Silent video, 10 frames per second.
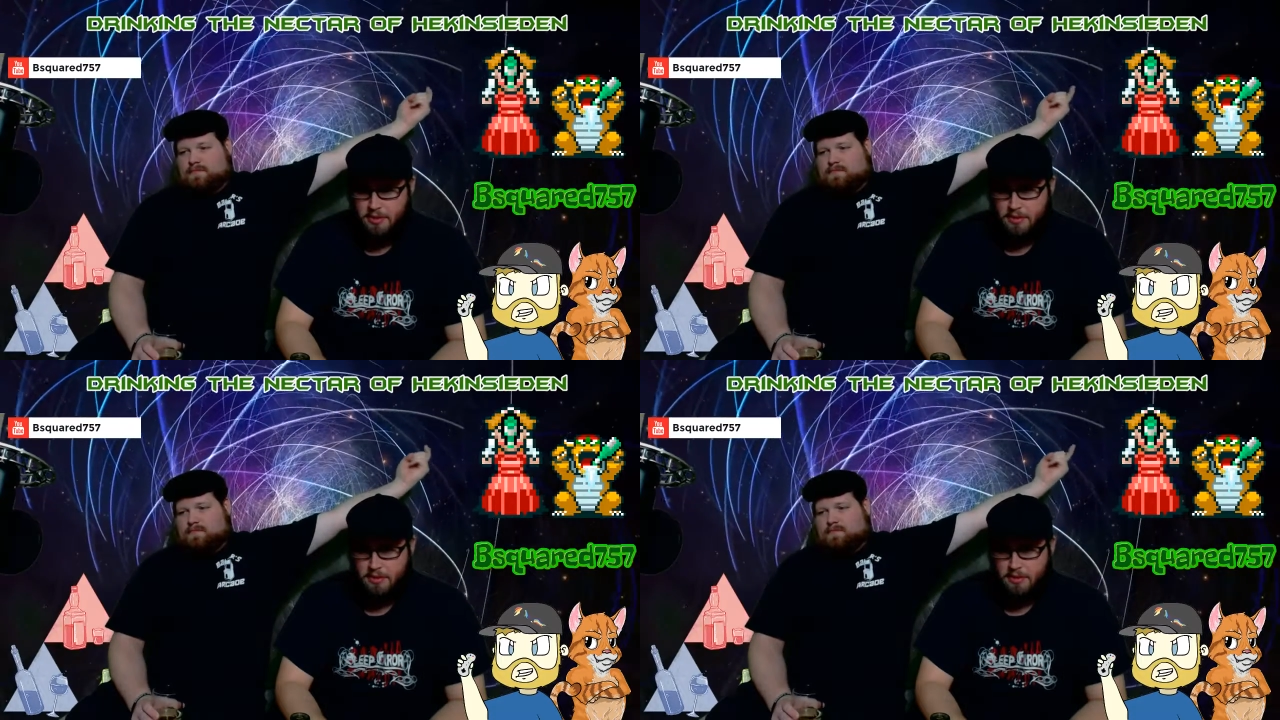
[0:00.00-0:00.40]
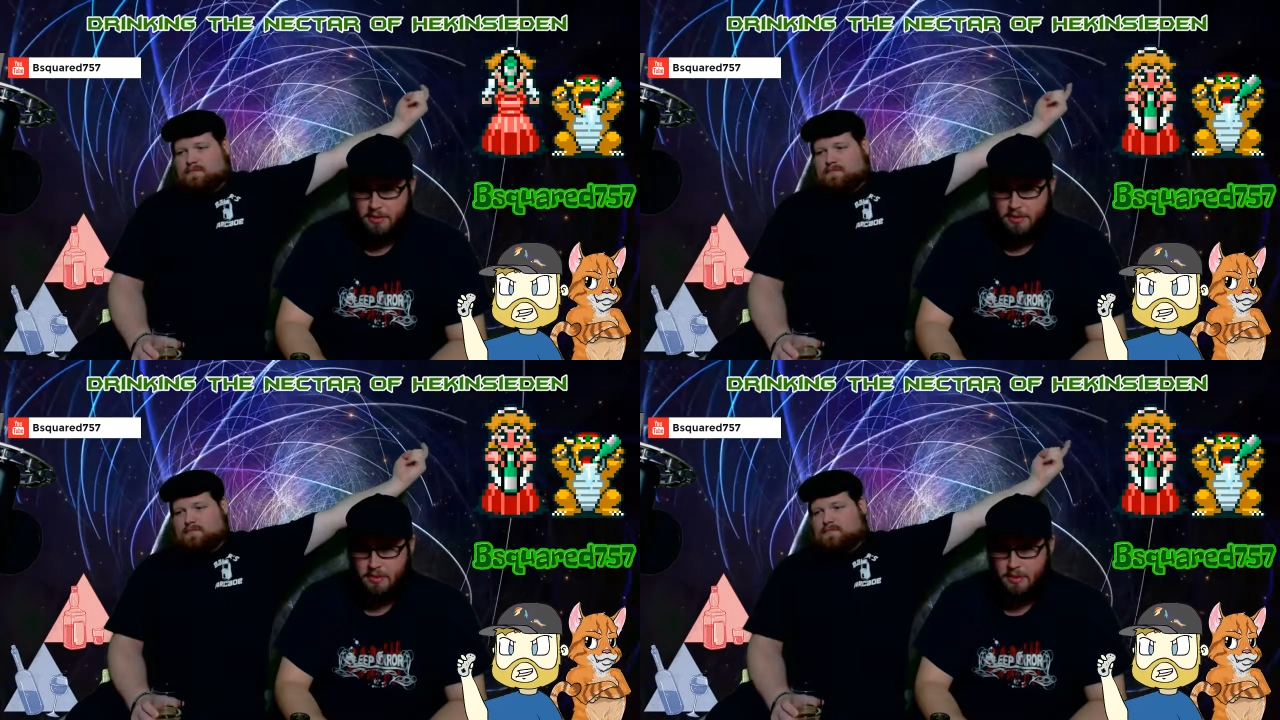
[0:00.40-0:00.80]

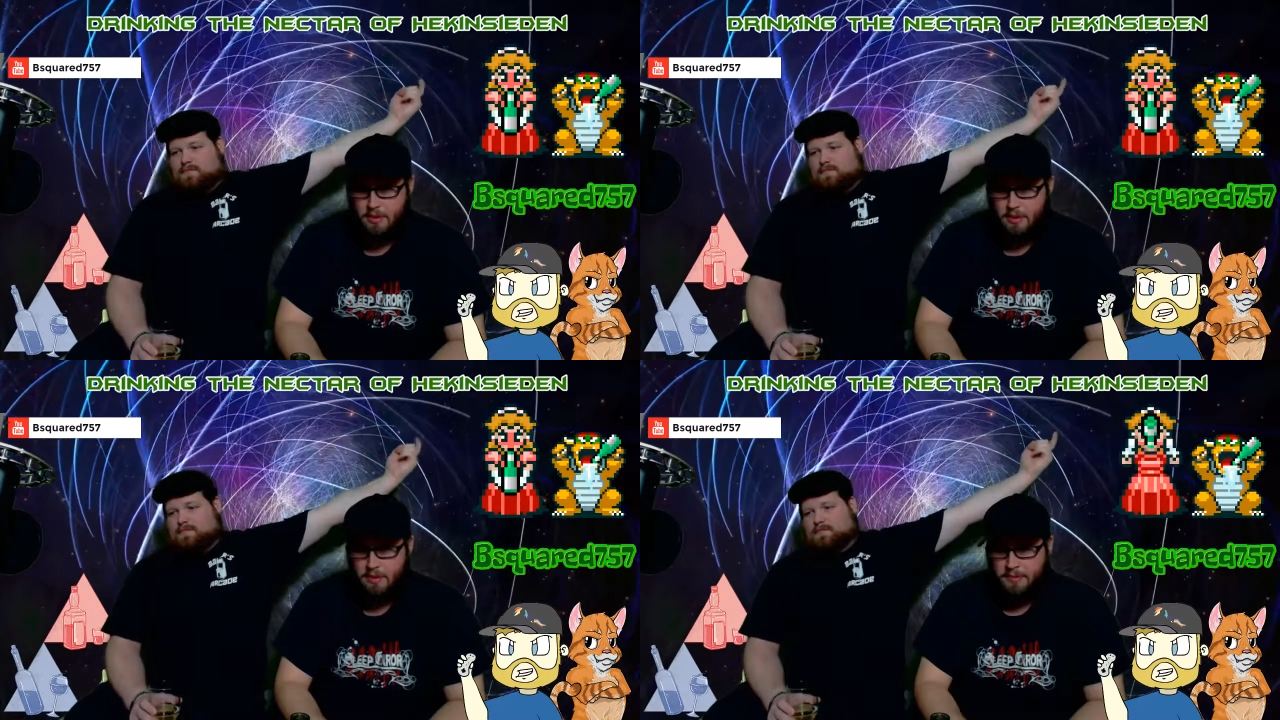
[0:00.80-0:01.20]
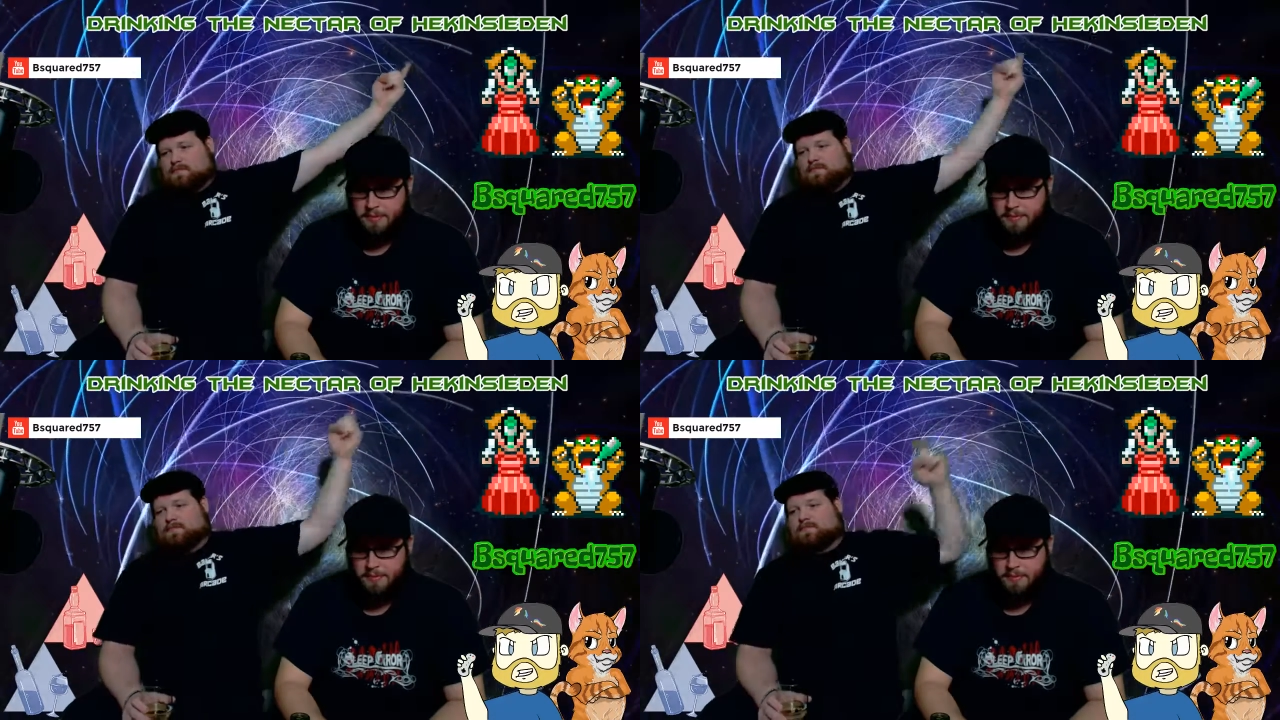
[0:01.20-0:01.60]

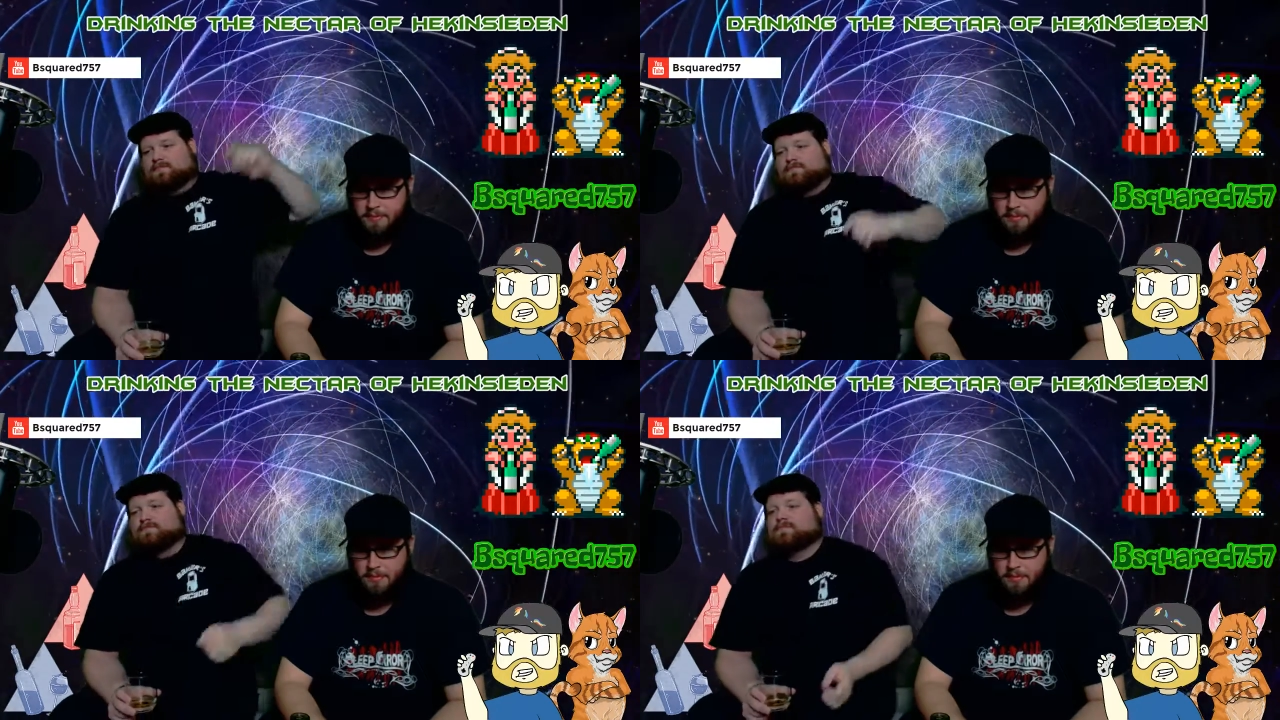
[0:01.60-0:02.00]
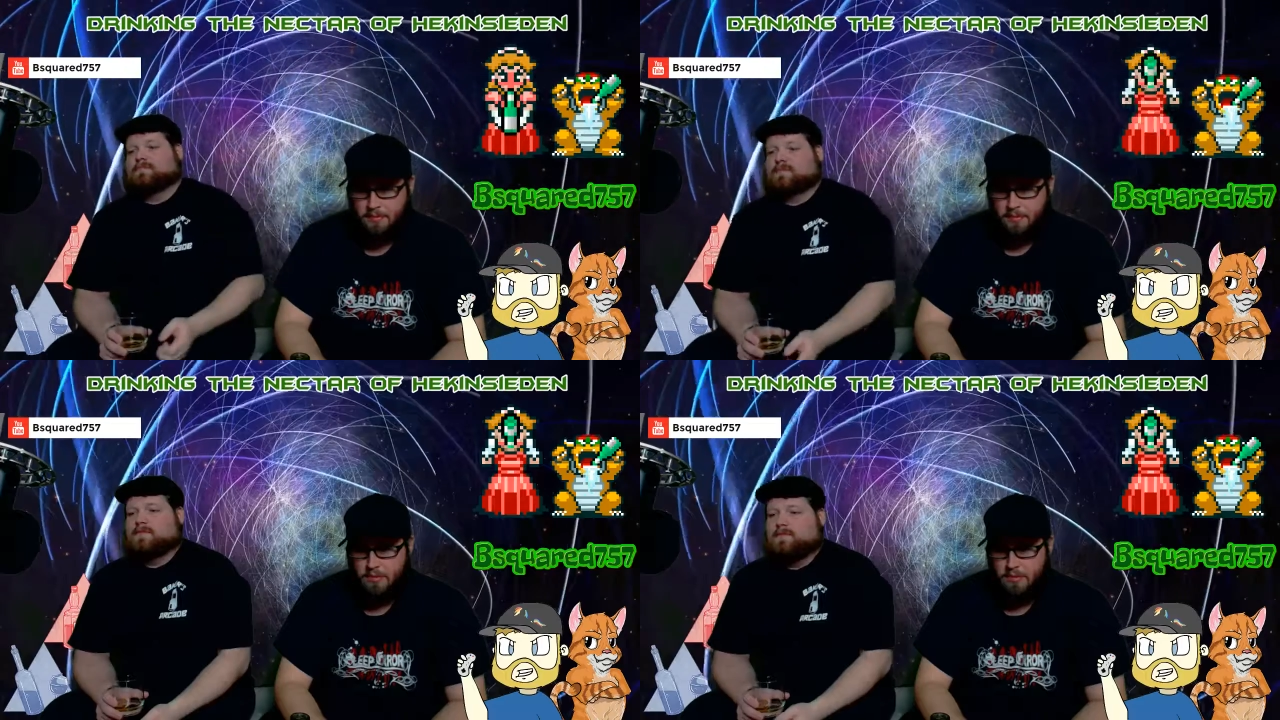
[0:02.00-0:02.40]

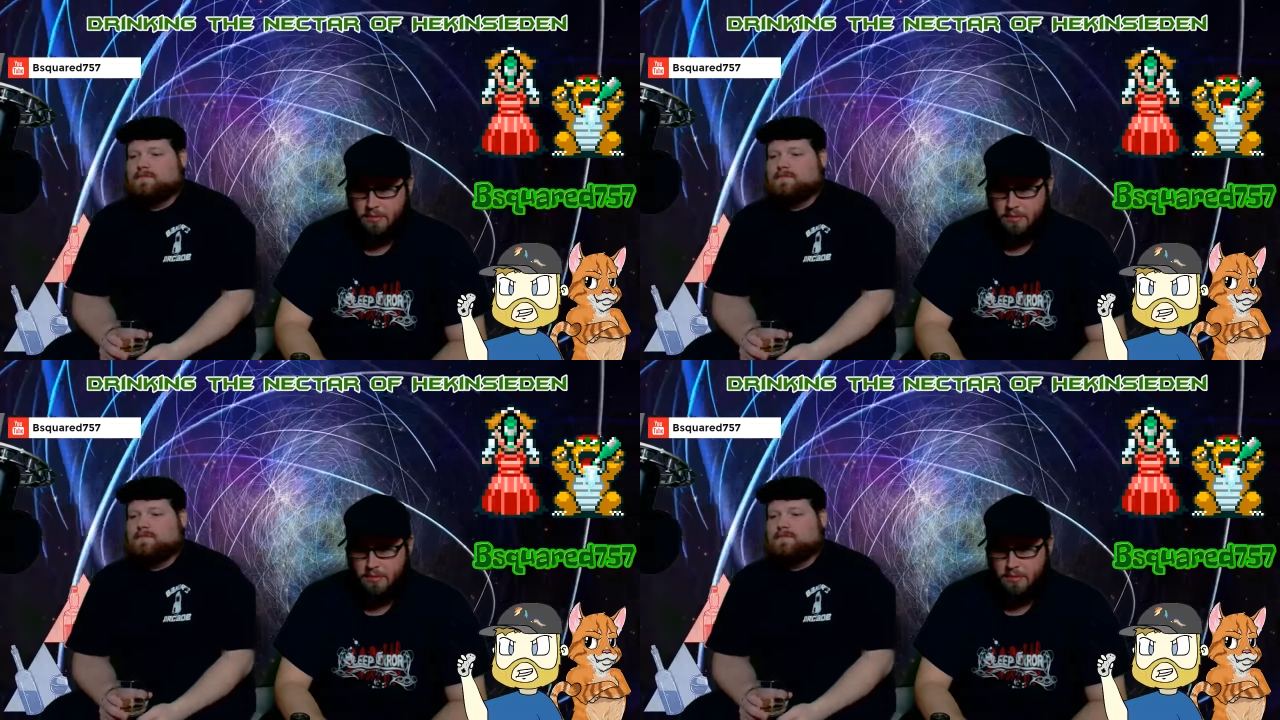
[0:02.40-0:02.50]
Nothing is said.